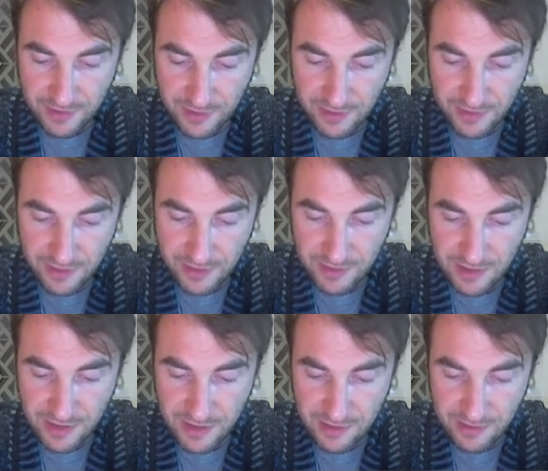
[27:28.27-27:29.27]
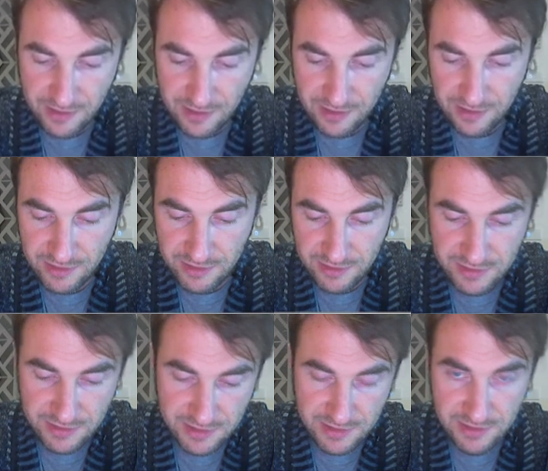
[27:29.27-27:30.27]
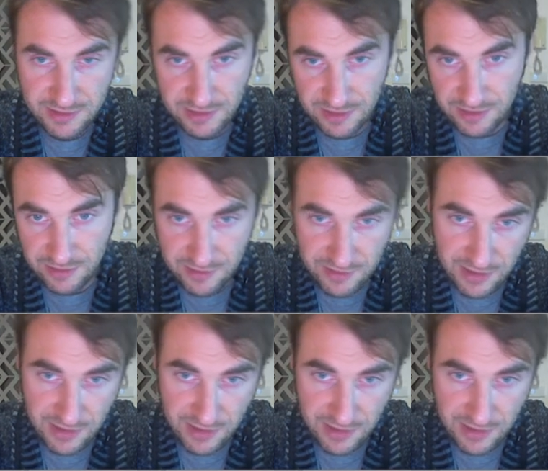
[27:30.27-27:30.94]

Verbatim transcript: He needed this and